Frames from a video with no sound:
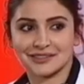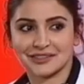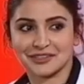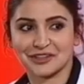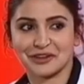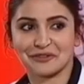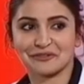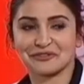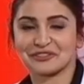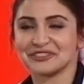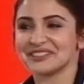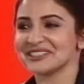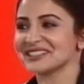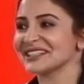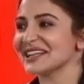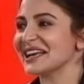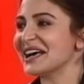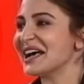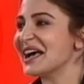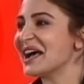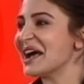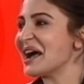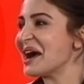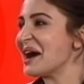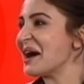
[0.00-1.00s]
reference.
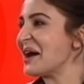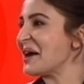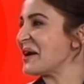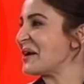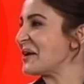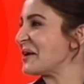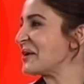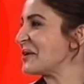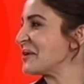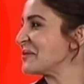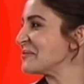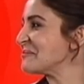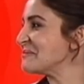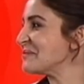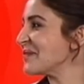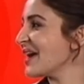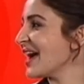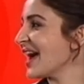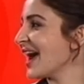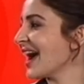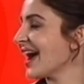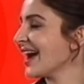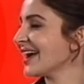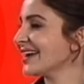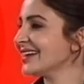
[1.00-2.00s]

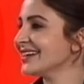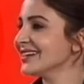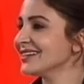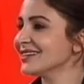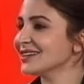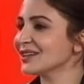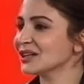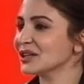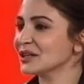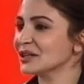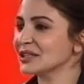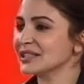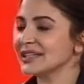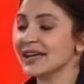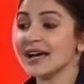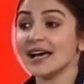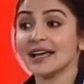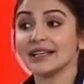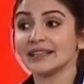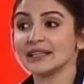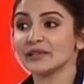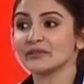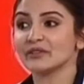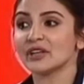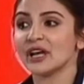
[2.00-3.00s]
And
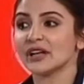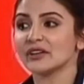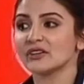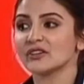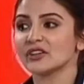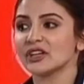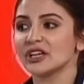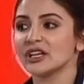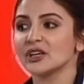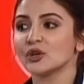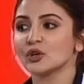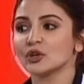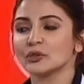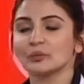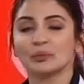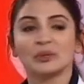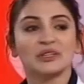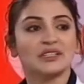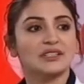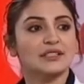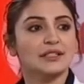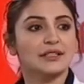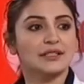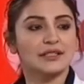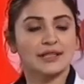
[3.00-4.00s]
they've done really good
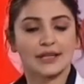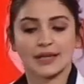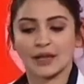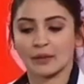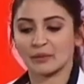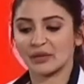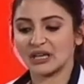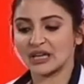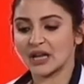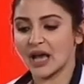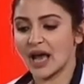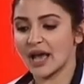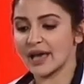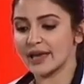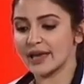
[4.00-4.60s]
business. And I mean,